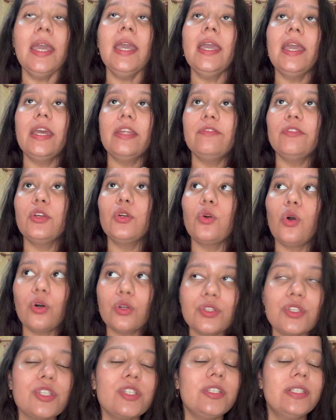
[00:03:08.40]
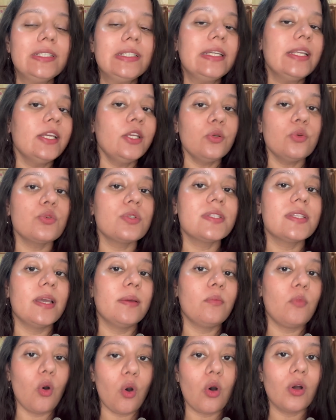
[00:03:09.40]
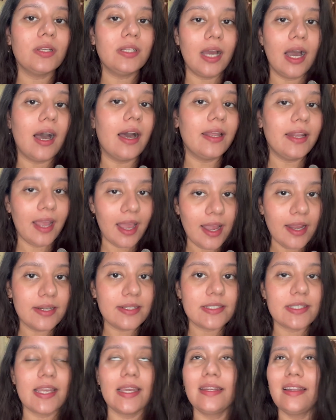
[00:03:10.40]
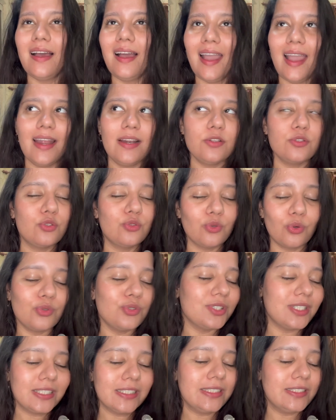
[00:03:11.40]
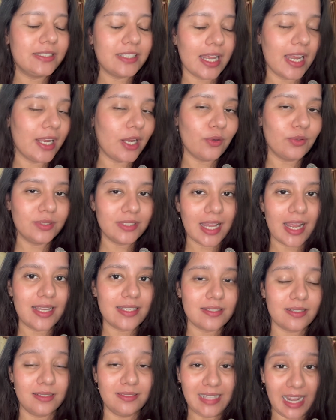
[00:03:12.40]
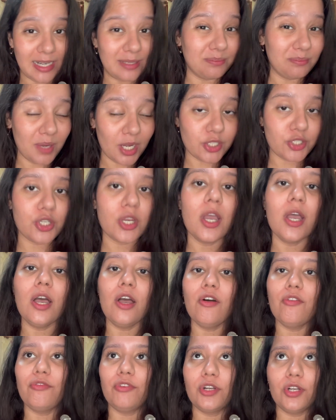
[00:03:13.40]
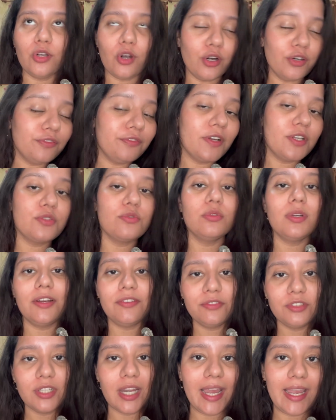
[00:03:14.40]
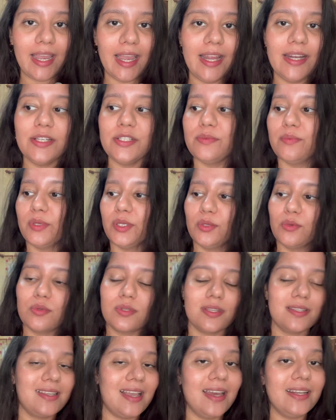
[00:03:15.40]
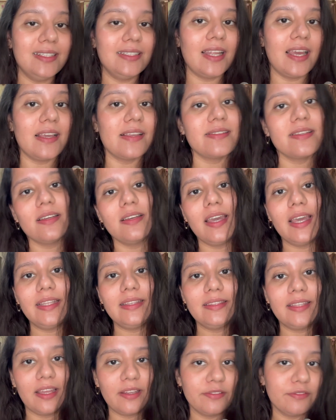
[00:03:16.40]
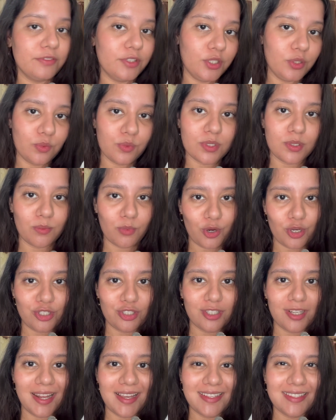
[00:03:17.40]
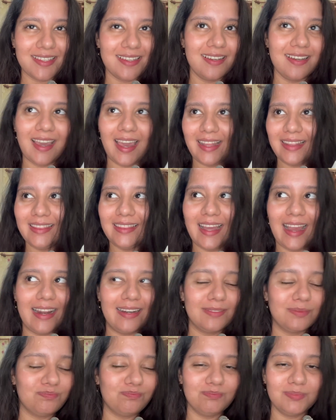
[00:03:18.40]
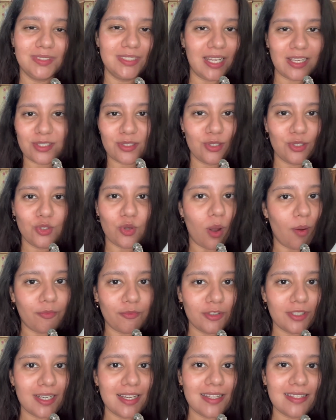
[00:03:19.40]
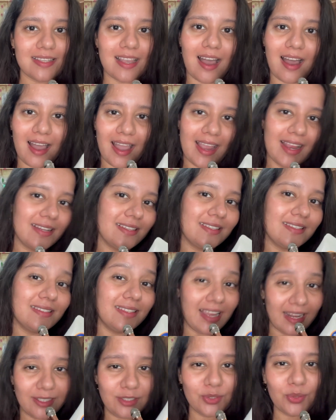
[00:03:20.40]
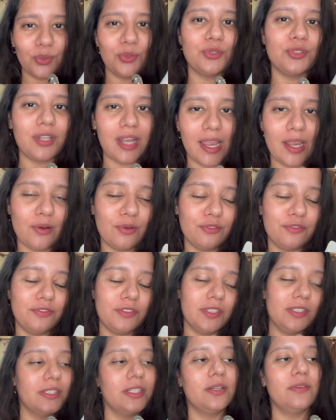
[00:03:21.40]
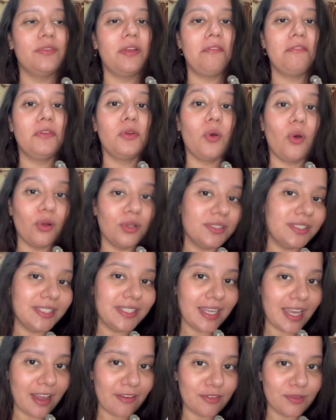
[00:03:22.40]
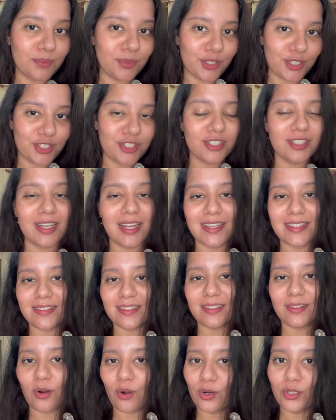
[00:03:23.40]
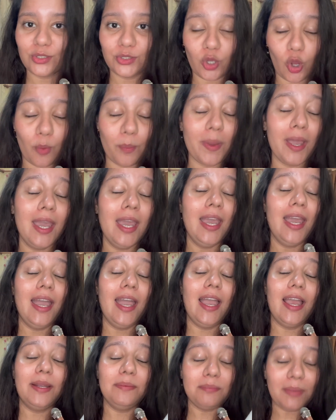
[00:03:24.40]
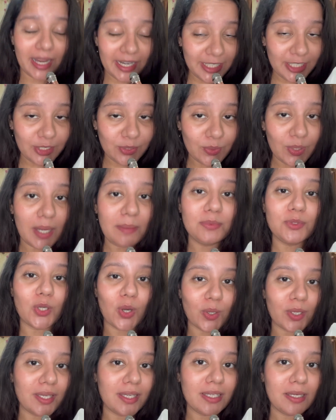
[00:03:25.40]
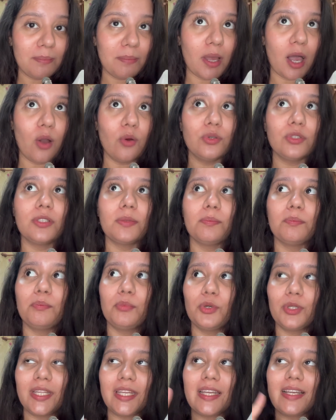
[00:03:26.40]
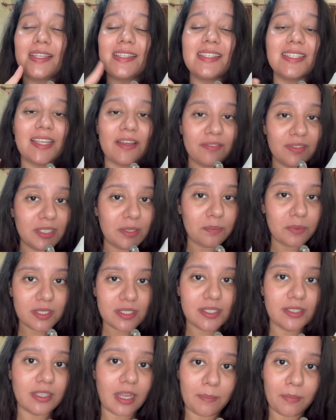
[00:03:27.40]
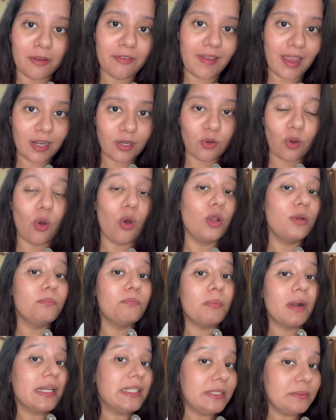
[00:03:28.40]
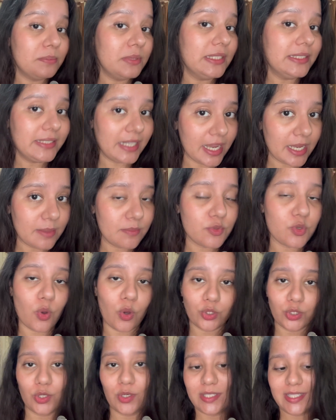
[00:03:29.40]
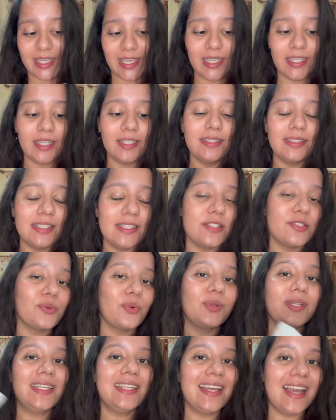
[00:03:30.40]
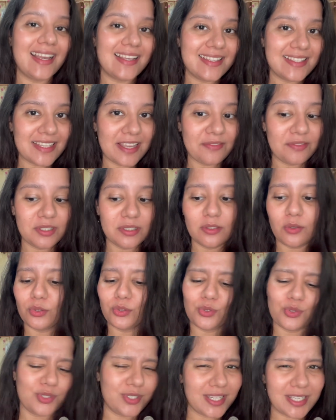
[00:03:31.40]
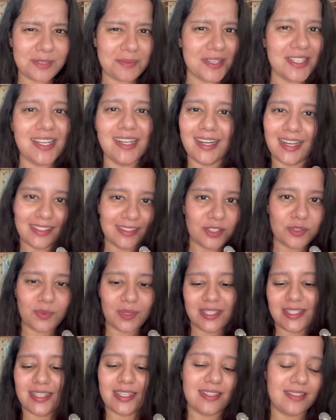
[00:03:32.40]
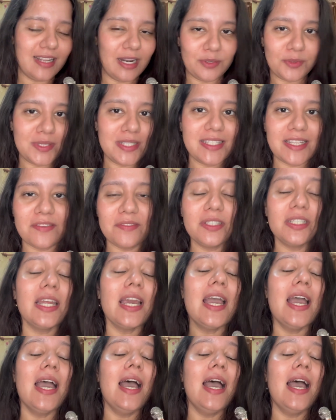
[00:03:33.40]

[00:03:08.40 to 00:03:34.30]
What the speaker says: and we constantly use them on our hands, and our hands don't really dry out that much. For a lot of us who have dry hands, we use a sanitizer and then we use a moisturizer, and that does the job for us. Our hands then don't dry out further when we already have a moisturizer on top. And mind you, I'm talking about putting 70% above alcohol multiple times on your skin. This only has 7 to 6%, like this one 6, that one 7.